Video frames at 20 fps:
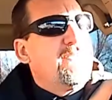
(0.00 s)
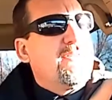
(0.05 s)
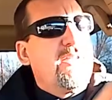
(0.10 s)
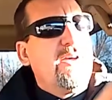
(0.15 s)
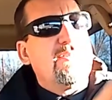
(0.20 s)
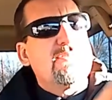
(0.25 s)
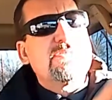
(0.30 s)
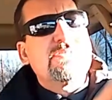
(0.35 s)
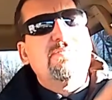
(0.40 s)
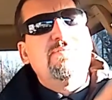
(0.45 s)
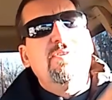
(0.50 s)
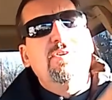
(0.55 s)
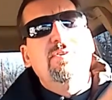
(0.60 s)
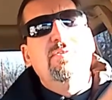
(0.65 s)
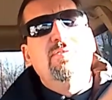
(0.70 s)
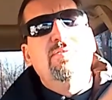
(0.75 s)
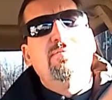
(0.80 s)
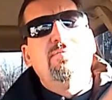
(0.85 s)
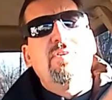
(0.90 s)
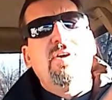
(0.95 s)
for those of
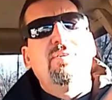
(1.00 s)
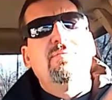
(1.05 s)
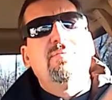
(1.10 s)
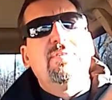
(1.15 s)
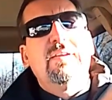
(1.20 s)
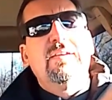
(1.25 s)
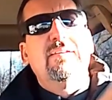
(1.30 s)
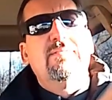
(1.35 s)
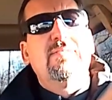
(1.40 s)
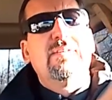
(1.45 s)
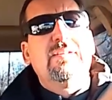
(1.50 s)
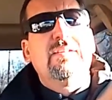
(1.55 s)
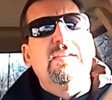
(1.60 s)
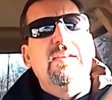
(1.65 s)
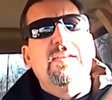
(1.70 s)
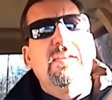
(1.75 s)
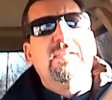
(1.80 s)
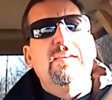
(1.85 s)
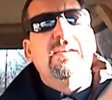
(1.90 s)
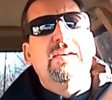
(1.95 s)
you who don't live in
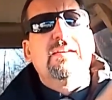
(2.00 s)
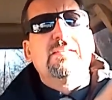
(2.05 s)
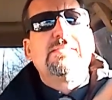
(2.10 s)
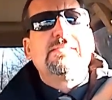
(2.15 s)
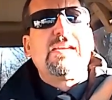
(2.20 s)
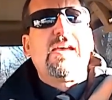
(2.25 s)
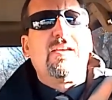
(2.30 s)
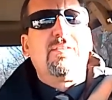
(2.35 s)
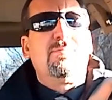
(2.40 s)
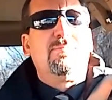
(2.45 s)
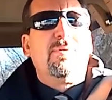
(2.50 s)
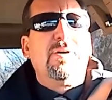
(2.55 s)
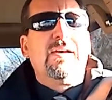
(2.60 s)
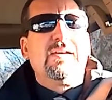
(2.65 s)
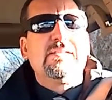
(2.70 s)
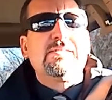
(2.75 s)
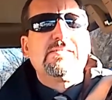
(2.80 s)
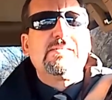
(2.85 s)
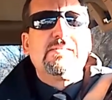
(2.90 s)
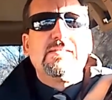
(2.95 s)
the
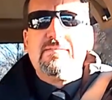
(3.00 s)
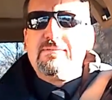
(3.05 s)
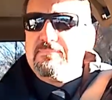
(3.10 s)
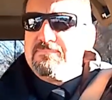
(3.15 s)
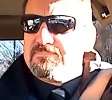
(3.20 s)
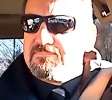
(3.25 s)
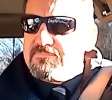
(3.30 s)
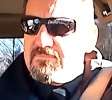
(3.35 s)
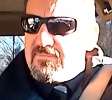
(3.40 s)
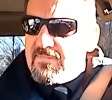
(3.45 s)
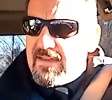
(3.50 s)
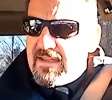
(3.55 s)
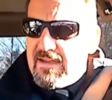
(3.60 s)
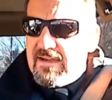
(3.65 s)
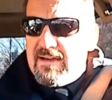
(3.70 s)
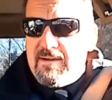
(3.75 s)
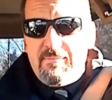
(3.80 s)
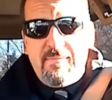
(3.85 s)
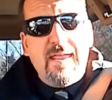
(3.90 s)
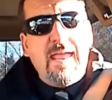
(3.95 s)
Southwest,
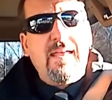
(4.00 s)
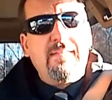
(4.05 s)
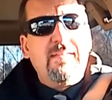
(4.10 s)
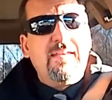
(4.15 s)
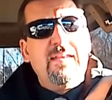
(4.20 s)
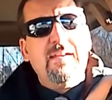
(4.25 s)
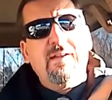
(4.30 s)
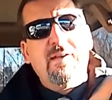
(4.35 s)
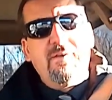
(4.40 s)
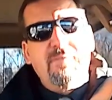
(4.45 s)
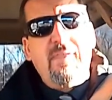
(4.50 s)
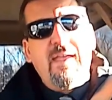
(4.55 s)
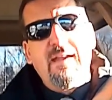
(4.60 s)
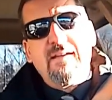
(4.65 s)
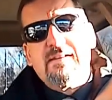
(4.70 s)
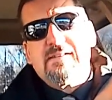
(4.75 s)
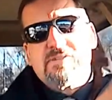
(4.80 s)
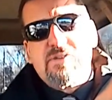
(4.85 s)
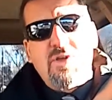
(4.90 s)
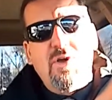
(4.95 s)
yeah, you know,
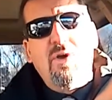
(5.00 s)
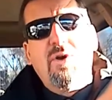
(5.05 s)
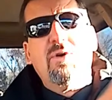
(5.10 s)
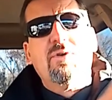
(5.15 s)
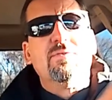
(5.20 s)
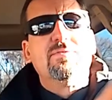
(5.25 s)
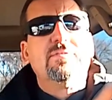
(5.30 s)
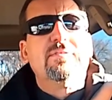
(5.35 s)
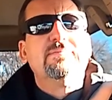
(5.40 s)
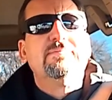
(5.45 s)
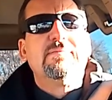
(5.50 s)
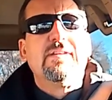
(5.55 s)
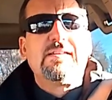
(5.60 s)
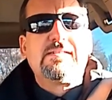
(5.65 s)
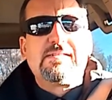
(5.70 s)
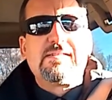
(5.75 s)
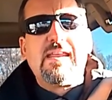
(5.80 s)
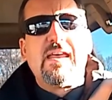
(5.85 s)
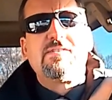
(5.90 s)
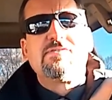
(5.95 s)
that is cold.
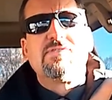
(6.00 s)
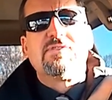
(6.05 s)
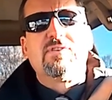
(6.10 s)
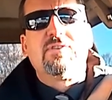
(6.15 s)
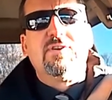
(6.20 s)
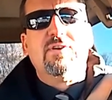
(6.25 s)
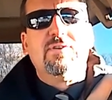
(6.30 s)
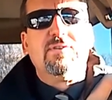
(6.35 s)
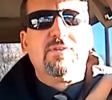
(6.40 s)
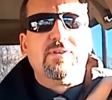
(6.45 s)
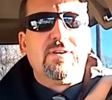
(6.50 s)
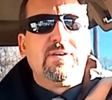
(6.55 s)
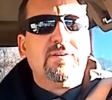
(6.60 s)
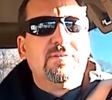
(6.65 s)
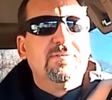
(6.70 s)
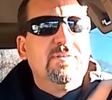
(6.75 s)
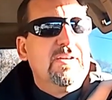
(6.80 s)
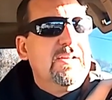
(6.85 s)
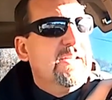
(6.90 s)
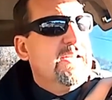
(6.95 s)
It's desert cold
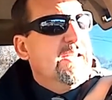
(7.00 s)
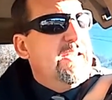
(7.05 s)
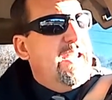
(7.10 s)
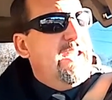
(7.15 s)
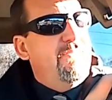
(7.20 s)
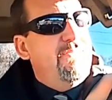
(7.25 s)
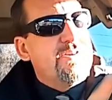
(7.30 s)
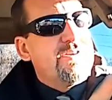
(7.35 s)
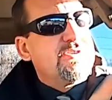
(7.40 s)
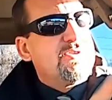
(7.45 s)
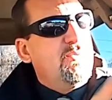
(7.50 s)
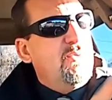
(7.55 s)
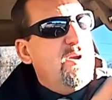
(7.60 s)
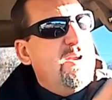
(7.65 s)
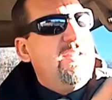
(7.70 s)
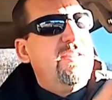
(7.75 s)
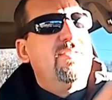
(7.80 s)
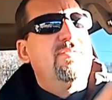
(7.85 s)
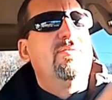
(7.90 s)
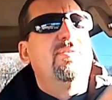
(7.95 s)
though. If it's
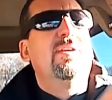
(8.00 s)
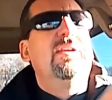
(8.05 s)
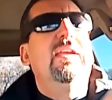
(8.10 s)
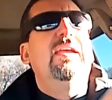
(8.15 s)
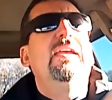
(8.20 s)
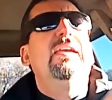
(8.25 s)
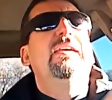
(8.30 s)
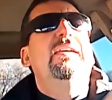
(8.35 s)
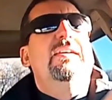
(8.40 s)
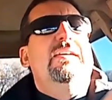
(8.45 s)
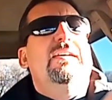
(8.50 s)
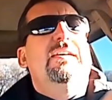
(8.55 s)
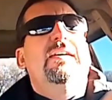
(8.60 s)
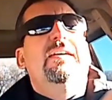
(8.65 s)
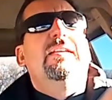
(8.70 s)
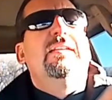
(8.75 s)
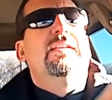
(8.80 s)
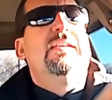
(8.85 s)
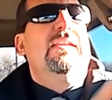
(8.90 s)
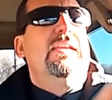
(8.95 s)
23
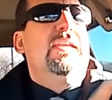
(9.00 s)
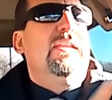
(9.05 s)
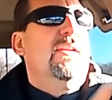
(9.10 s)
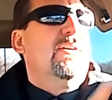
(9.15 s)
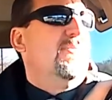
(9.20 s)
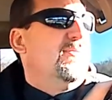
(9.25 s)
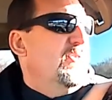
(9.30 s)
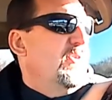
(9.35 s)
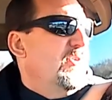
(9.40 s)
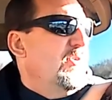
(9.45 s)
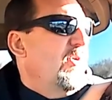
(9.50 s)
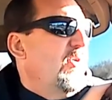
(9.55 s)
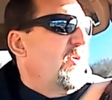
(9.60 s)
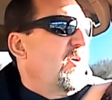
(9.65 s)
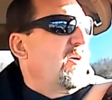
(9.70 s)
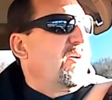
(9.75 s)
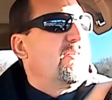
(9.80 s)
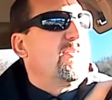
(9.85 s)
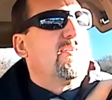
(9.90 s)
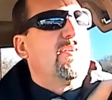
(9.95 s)
in, New
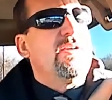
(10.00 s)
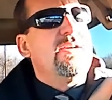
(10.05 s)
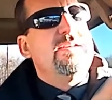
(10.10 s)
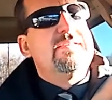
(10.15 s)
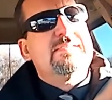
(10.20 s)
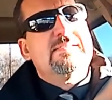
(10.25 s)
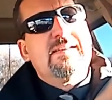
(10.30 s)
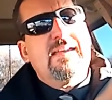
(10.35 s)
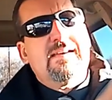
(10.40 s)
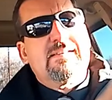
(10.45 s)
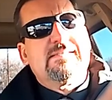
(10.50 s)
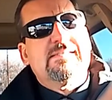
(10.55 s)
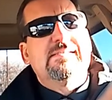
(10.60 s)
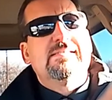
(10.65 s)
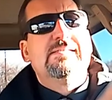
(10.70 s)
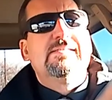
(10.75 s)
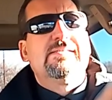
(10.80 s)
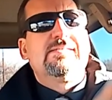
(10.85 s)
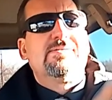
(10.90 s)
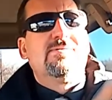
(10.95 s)
York or East
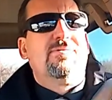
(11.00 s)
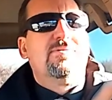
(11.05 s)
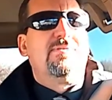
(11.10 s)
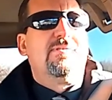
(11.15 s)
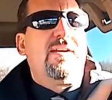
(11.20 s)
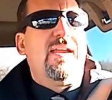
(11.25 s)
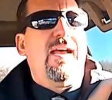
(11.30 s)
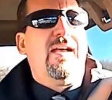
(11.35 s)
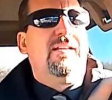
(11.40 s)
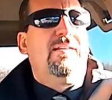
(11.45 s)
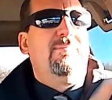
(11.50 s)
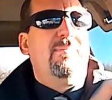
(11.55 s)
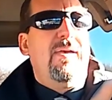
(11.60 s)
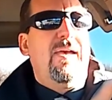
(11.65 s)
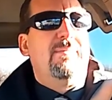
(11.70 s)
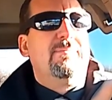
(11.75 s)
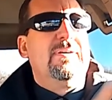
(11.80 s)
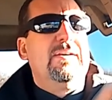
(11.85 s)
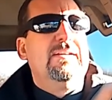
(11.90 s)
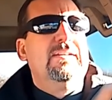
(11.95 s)
Texas or
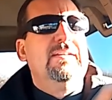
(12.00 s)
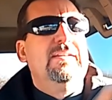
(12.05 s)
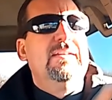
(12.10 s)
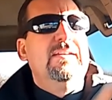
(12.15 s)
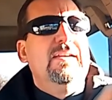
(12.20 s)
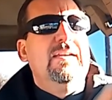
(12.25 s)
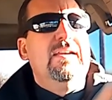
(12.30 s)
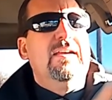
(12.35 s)
Alabama,